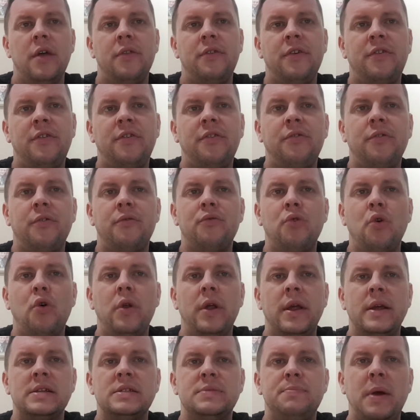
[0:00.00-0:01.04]
This is a
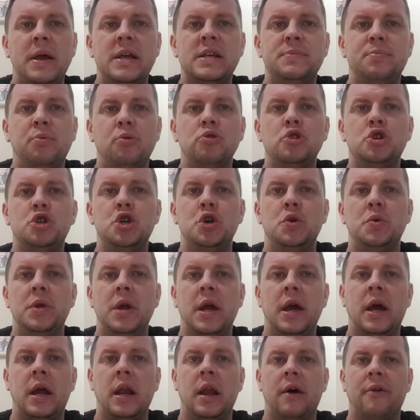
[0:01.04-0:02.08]
Rawlings Baseball
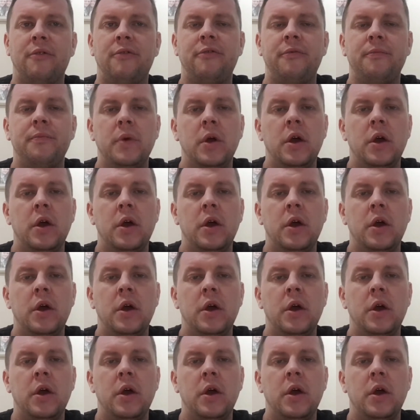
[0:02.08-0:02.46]
Junior glove.